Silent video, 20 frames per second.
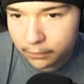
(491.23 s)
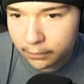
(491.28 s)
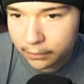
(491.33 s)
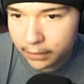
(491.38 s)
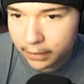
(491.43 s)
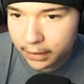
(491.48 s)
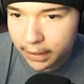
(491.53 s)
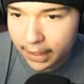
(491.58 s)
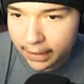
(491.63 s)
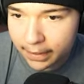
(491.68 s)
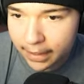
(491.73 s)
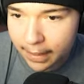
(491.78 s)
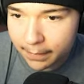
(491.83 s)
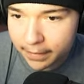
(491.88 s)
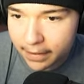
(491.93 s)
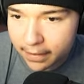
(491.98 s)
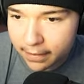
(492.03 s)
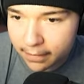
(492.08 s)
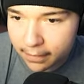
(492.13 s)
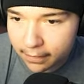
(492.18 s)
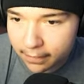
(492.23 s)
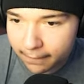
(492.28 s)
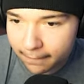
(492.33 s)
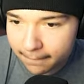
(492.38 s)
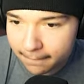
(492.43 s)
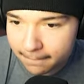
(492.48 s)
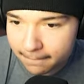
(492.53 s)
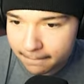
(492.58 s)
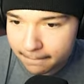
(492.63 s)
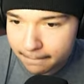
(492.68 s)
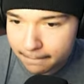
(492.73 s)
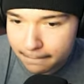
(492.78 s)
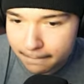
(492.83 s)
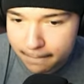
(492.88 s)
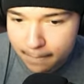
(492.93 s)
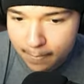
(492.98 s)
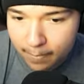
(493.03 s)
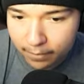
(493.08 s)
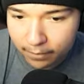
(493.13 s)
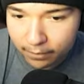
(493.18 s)
Can I climb this?
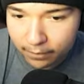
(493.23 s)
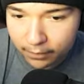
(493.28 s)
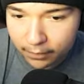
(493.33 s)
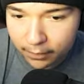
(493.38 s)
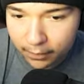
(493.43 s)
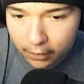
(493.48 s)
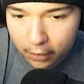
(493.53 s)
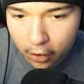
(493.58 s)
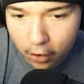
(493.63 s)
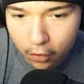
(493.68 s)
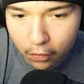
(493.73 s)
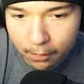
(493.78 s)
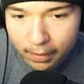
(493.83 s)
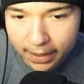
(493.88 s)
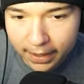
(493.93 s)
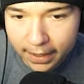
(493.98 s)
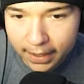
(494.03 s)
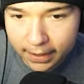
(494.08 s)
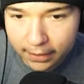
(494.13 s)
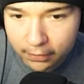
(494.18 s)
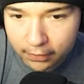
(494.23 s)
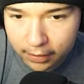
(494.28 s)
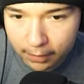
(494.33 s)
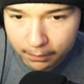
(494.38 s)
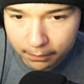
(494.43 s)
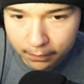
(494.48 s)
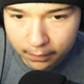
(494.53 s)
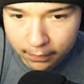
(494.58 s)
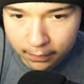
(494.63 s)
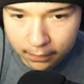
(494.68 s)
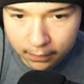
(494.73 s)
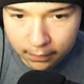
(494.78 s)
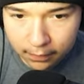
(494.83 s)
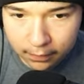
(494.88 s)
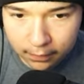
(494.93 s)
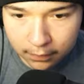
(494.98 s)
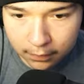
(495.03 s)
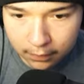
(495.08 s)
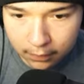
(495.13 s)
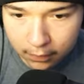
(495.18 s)
Oh my God, hold up.
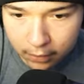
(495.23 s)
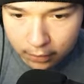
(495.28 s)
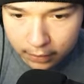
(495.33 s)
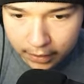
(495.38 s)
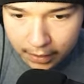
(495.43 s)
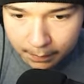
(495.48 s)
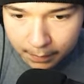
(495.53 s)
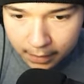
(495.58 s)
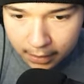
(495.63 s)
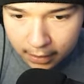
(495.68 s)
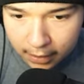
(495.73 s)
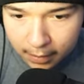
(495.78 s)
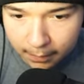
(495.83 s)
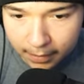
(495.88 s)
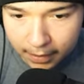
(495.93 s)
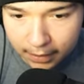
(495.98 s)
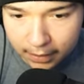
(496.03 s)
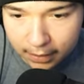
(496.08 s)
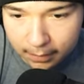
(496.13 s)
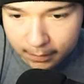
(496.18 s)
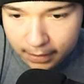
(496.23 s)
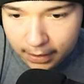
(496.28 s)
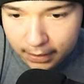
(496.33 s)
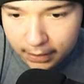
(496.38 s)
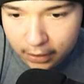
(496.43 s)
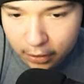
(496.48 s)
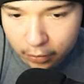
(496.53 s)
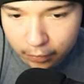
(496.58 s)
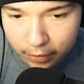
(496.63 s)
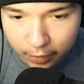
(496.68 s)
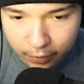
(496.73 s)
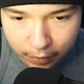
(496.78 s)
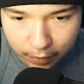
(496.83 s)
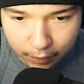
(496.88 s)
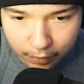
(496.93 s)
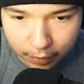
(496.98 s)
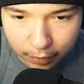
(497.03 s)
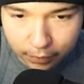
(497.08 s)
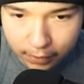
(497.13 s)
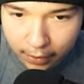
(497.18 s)
Hold up. Come on, come on, go, go, go,
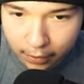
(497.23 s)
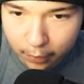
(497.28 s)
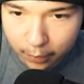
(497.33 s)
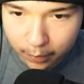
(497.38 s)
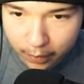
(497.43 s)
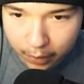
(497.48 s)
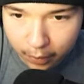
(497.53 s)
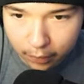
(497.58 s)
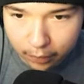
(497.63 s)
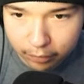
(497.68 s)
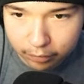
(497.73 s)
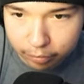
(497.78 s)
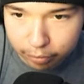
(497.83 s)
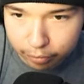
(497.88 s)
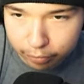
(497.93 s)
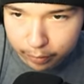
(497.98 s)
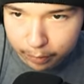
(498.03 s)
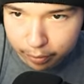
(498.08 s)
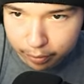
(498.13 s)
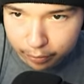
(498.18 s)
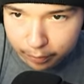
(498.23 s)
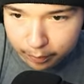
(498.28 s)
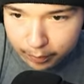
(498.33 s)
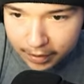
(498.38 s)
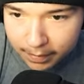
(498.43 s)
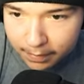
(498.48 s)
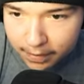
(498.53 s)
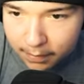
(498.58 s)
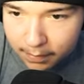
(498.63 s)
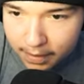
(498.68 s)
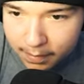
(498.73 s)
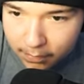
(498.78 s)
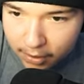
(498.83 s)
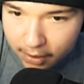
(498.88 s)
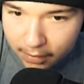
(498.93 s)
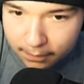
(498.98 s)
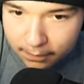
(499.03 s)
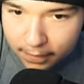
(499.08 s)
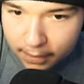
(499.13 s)
go, go, go. Beep, beep, beep, beep.